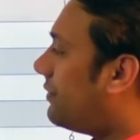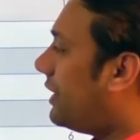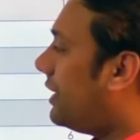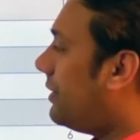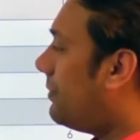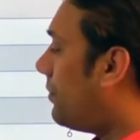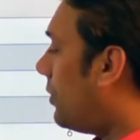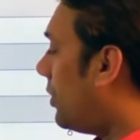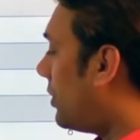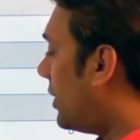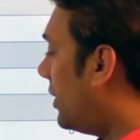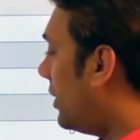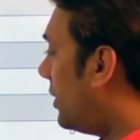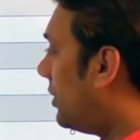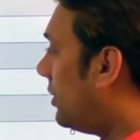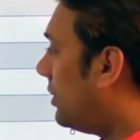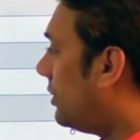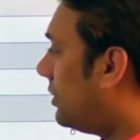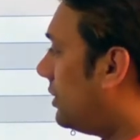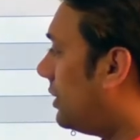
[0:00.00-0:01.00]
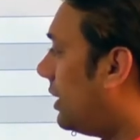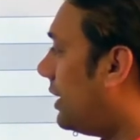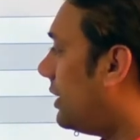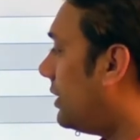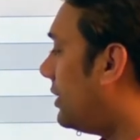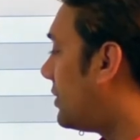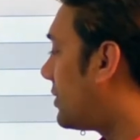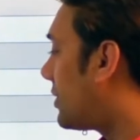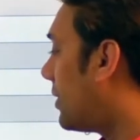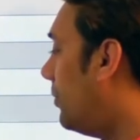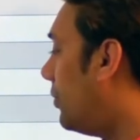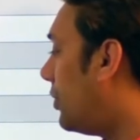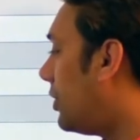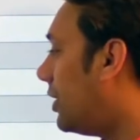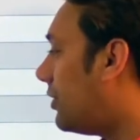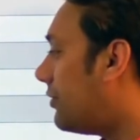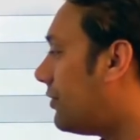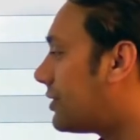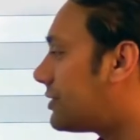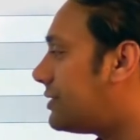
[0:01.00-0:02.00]
very important and this
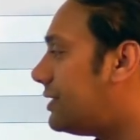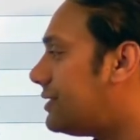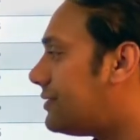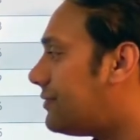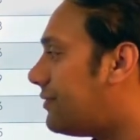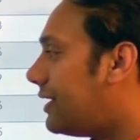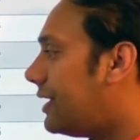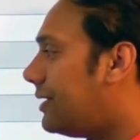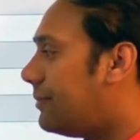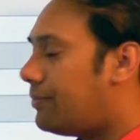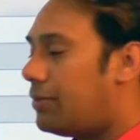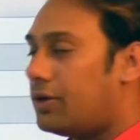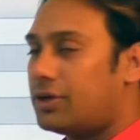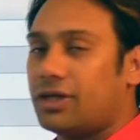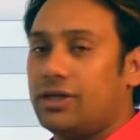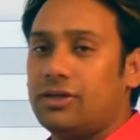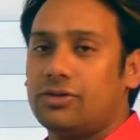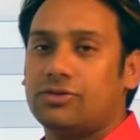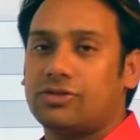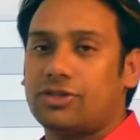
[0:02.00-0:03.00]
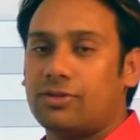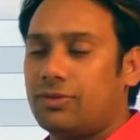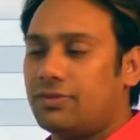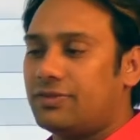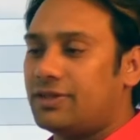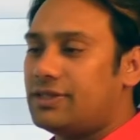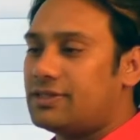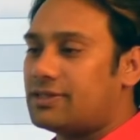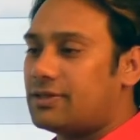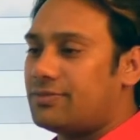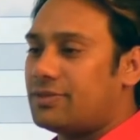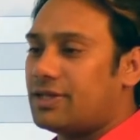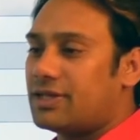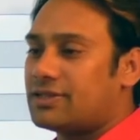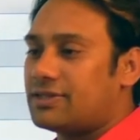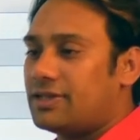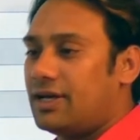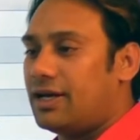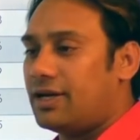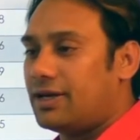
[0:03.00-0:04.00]
computer networks is very important. So some of these
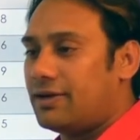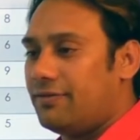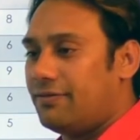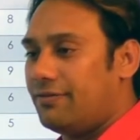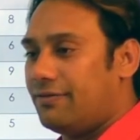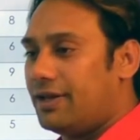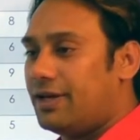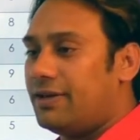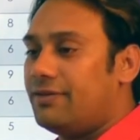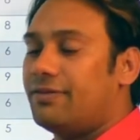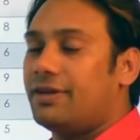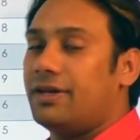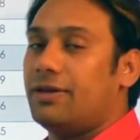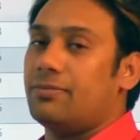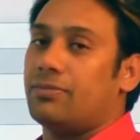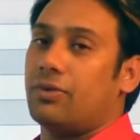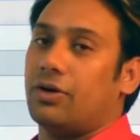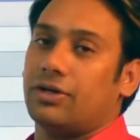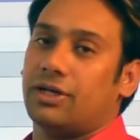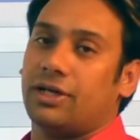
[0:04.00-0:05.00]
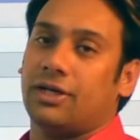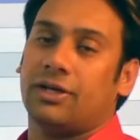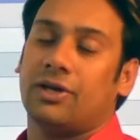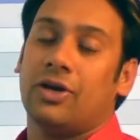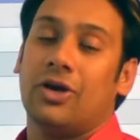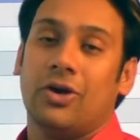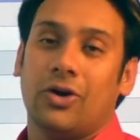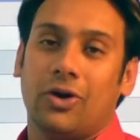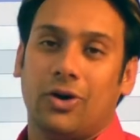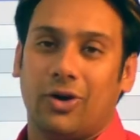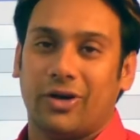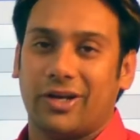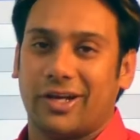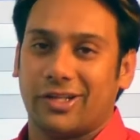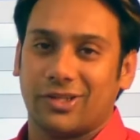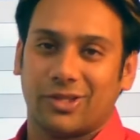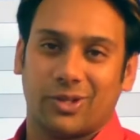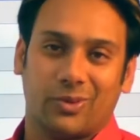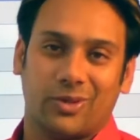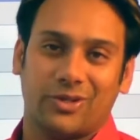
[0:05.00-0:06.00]
subjects are very, very important or
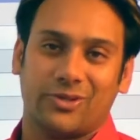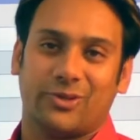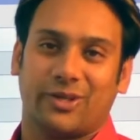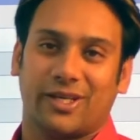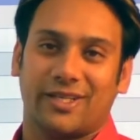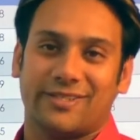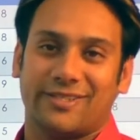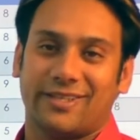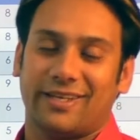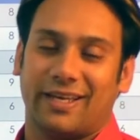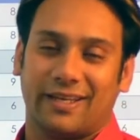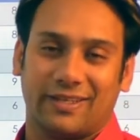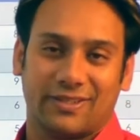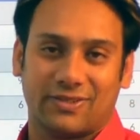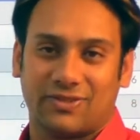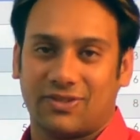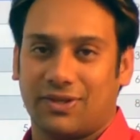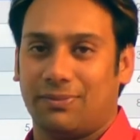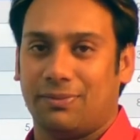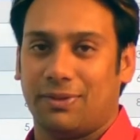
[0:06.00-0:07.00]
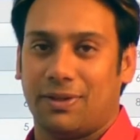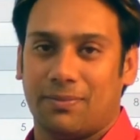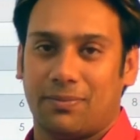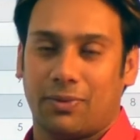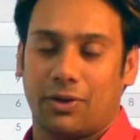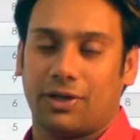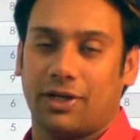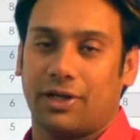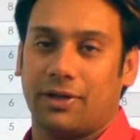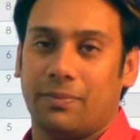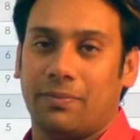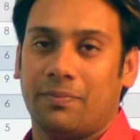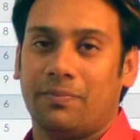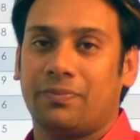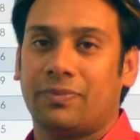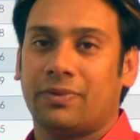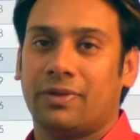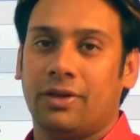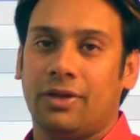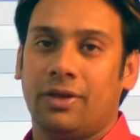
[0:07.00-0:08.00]
in other words, you can say extremely important.
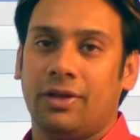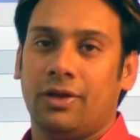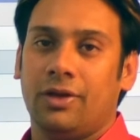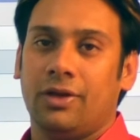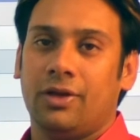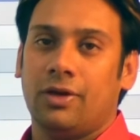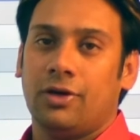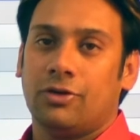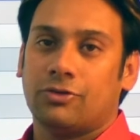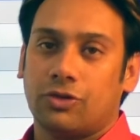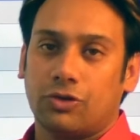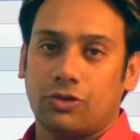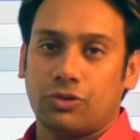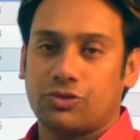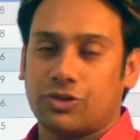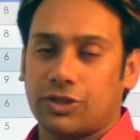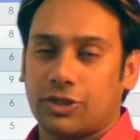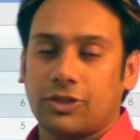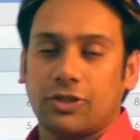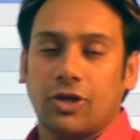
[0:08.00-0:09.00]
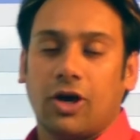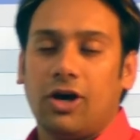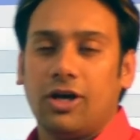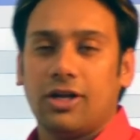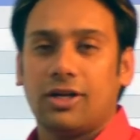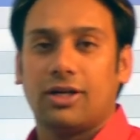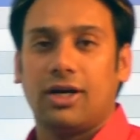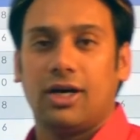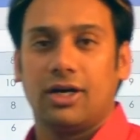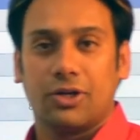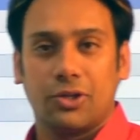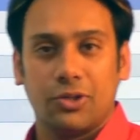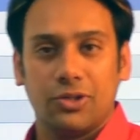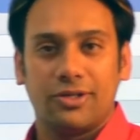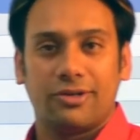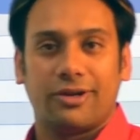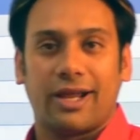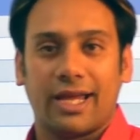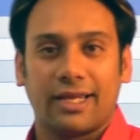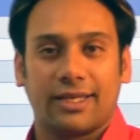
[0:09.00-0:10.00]
So to secure a
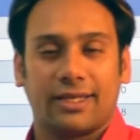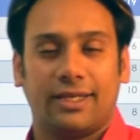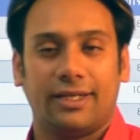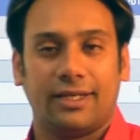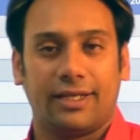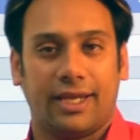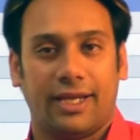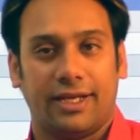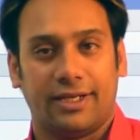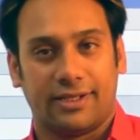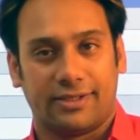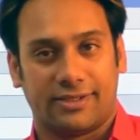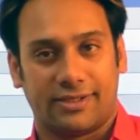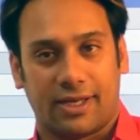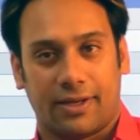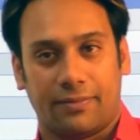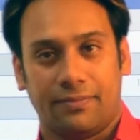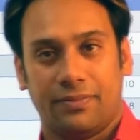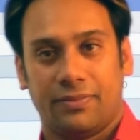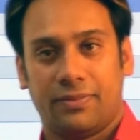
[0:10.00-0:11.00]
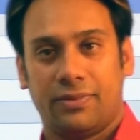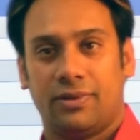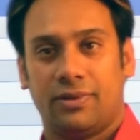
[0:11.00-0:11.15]
good rank in GATE exam,